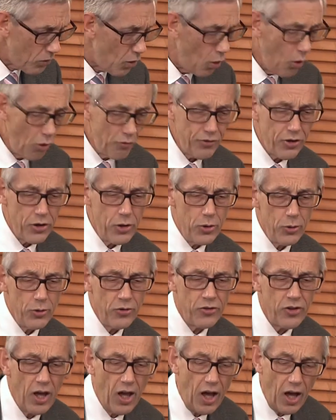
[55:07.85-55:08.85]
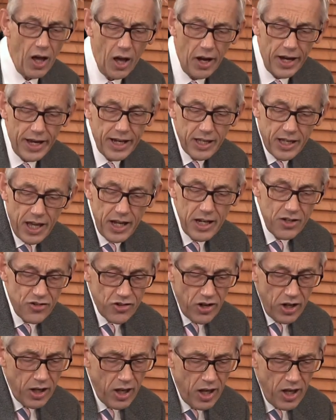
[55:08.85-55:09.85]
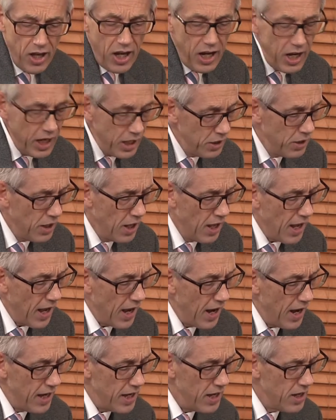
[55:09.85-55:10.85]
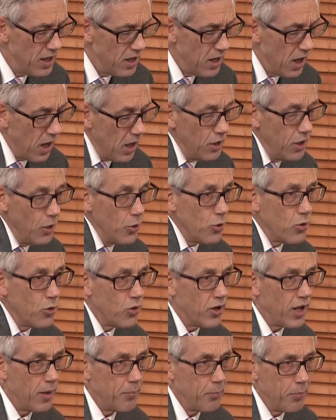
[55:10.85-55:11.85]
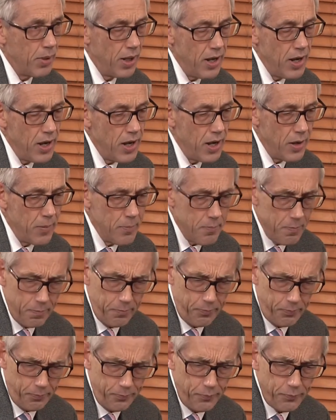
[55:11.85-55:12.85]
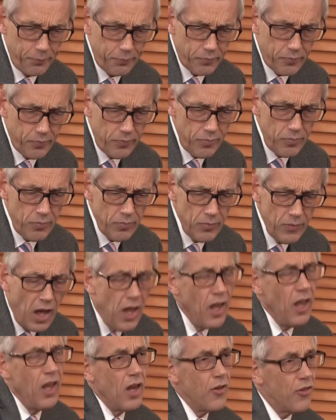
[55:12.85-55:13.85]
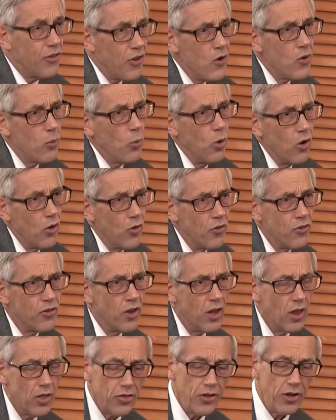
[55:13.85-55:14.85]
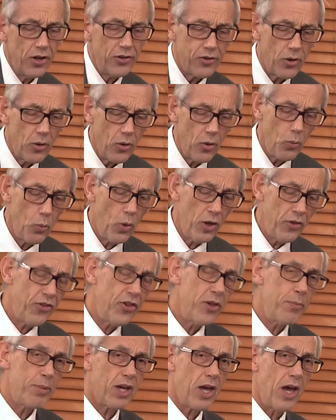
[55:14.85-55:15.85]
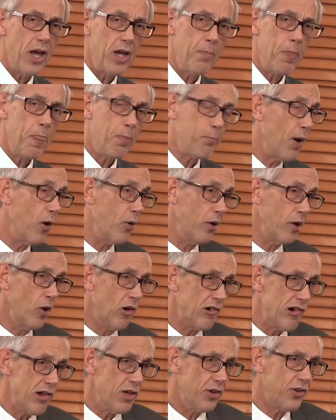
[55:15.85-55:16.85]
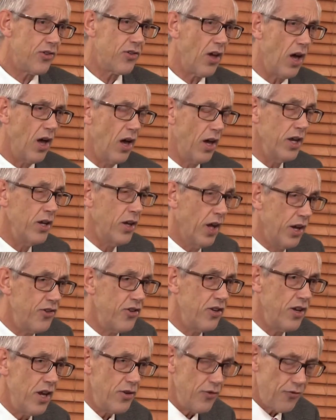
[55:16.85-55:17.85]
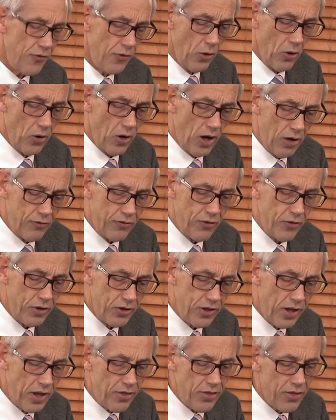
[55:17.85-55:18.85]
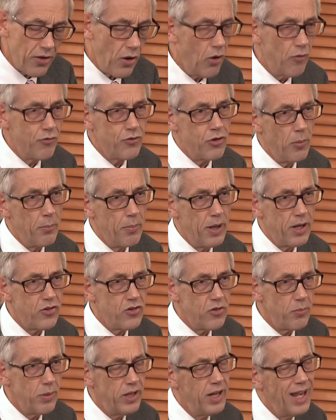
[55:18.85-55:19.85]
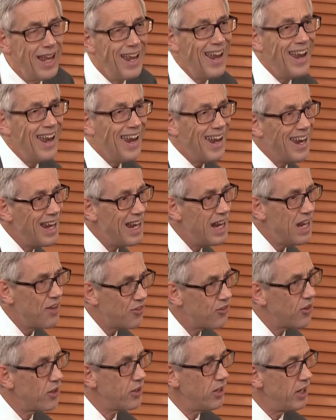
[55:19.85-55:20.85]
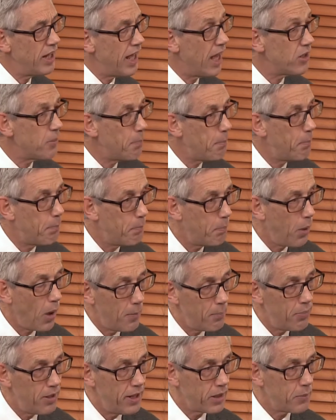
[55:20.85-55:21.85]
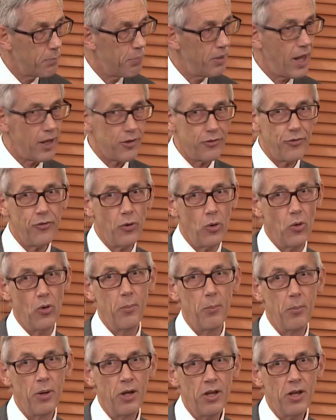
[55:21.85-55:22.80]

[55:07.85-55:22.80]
of Hughes uh, engaging in a, a local campaign. And so it was that once he became poet laureate uh, in 1984, after the death of John Betjeman, he suddenly had a public platform